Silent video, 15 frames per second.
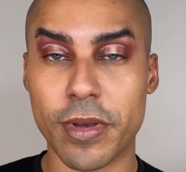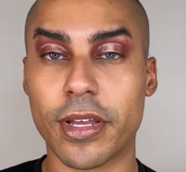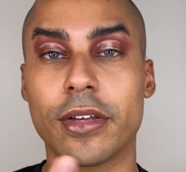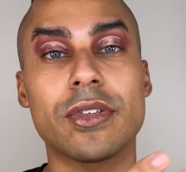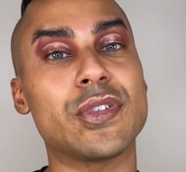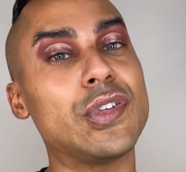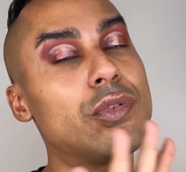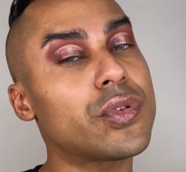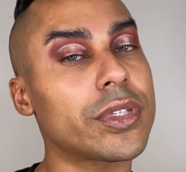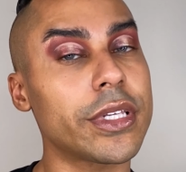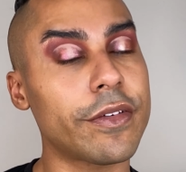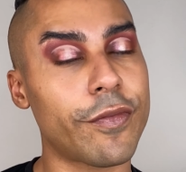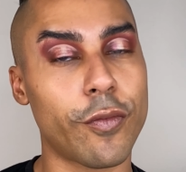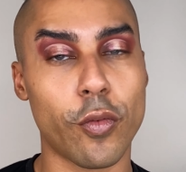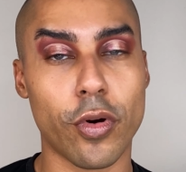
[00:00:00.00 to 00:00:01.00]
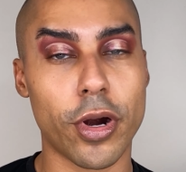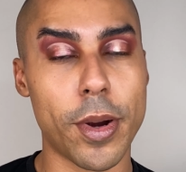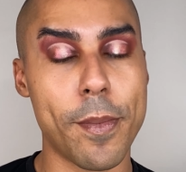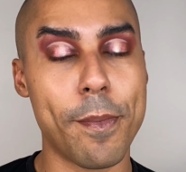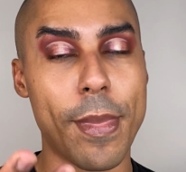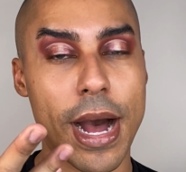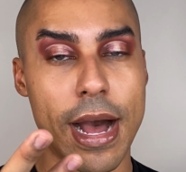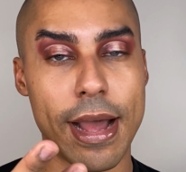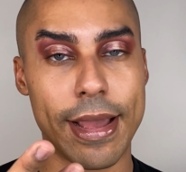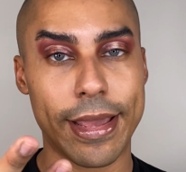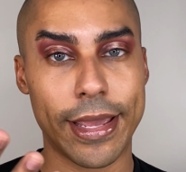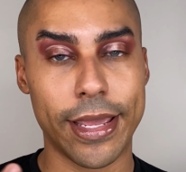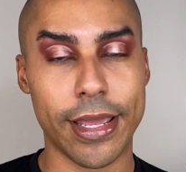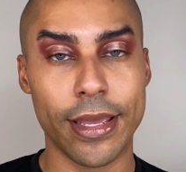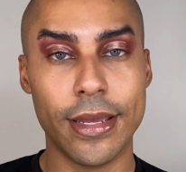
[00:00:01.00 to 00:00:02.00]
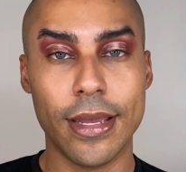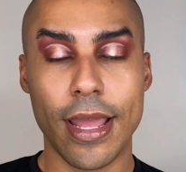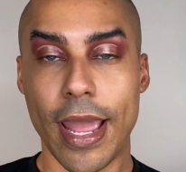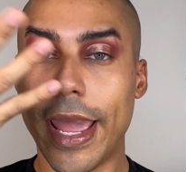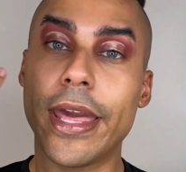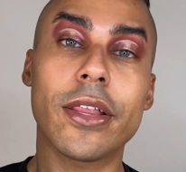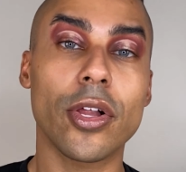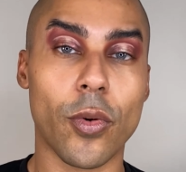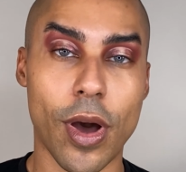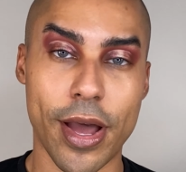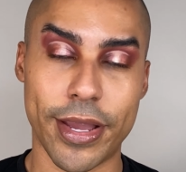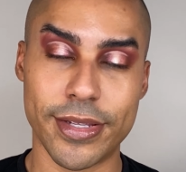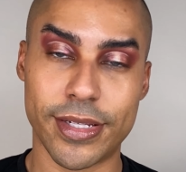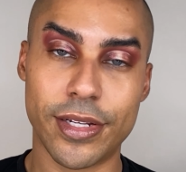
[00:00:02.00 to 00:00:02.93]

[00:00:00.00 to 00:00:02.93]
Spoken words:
because usually for my halo eyes,